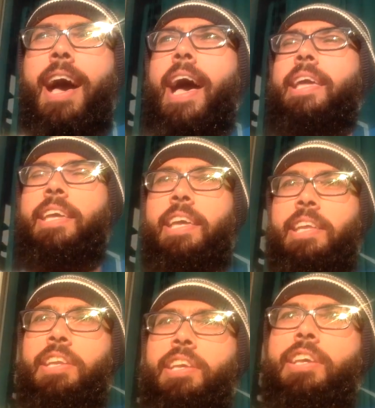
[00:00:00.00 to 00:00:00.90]
I
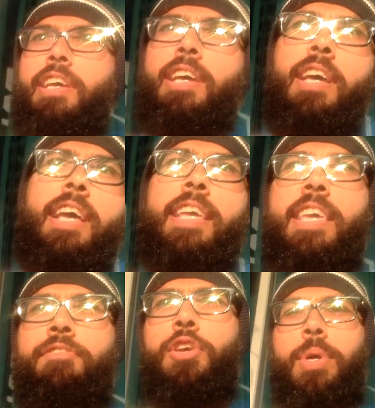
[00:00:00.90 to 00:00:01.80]
can
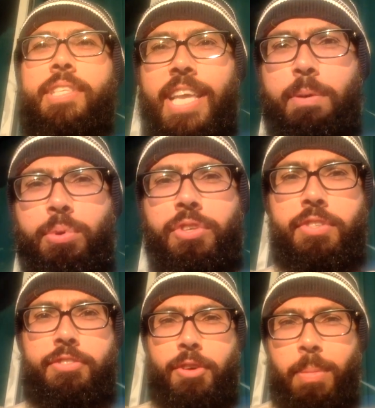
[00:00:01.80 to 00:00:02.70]
give you
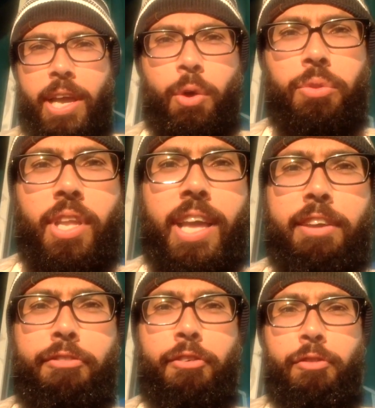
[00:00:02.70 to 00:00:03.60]
examples from my own
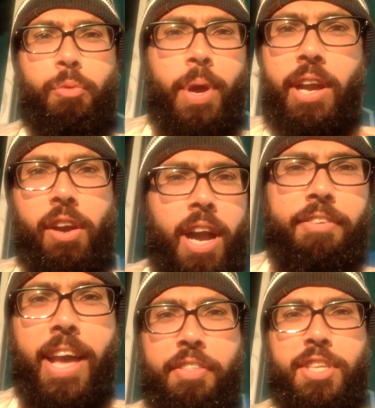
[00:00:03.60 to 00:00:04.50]
life of where
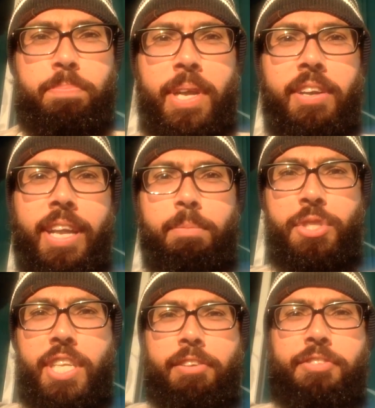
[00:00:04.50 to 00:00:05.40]
I've had this paradigm
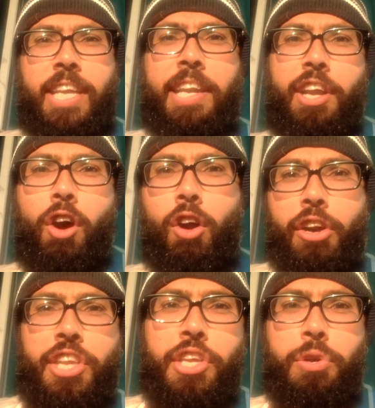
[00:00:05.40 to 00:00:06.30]
shift and
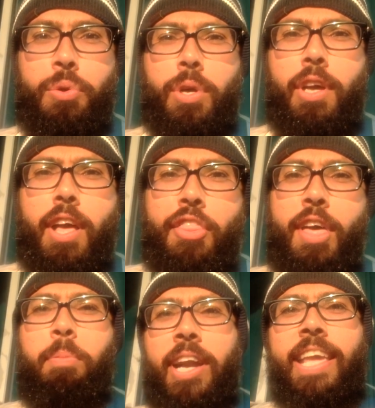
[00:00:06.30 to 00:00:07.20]
argue
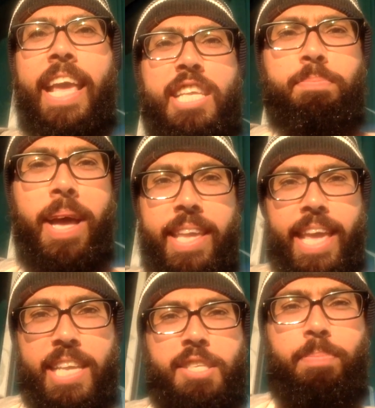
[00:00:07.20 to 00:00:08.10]
them on a
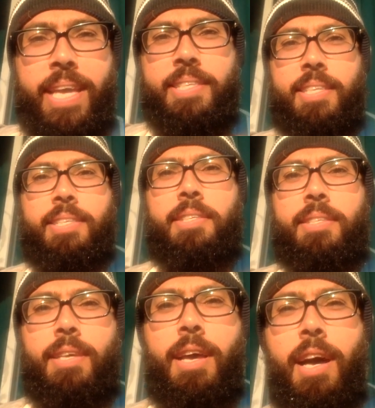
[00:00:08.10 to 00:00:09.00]
case-by-case basis.